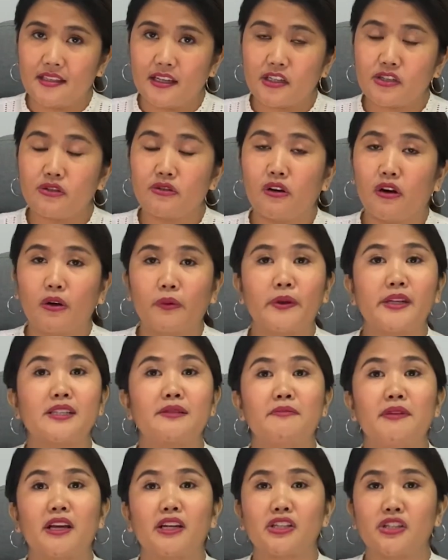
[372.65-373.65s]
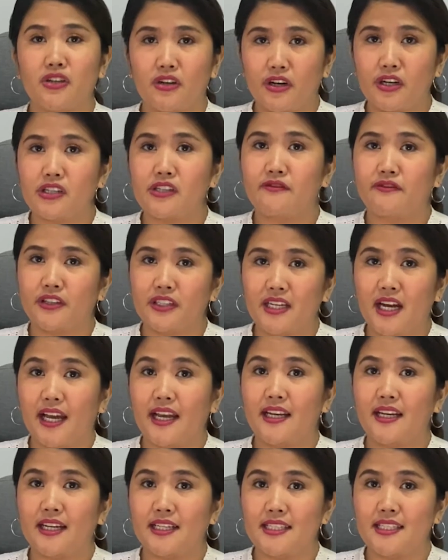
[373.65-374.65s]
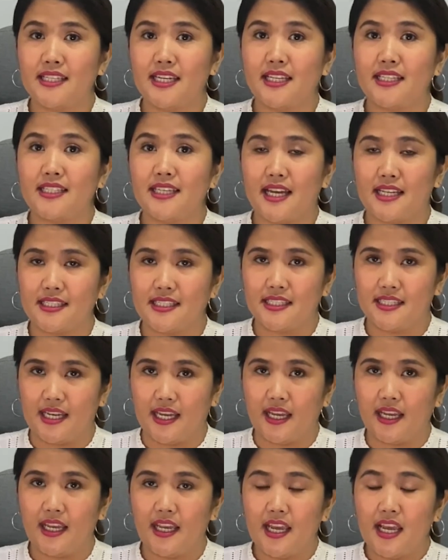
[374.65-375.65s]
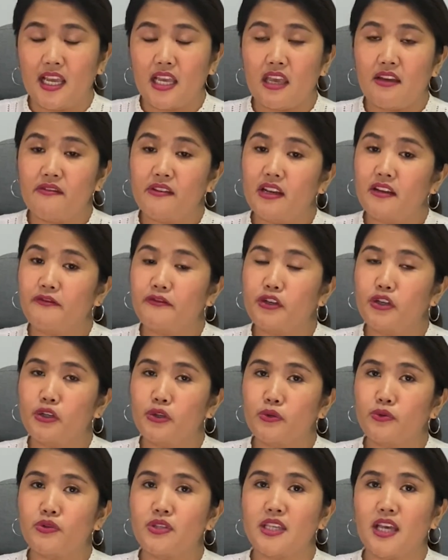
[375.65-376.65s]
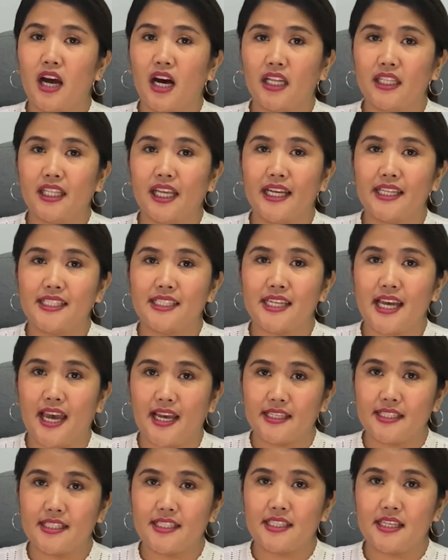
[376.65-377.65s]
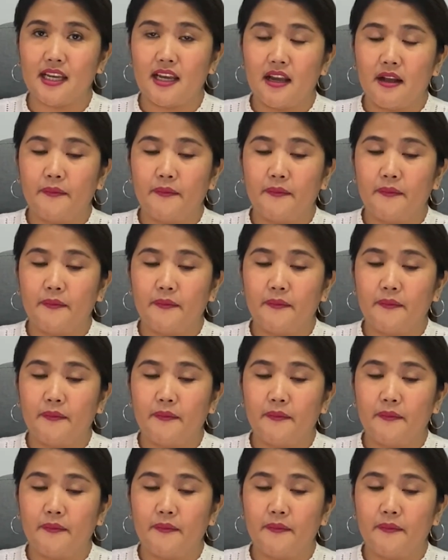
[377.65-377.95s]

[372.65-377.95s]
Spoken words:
There should always be a charge for diagnostic testing, even if you use the online test.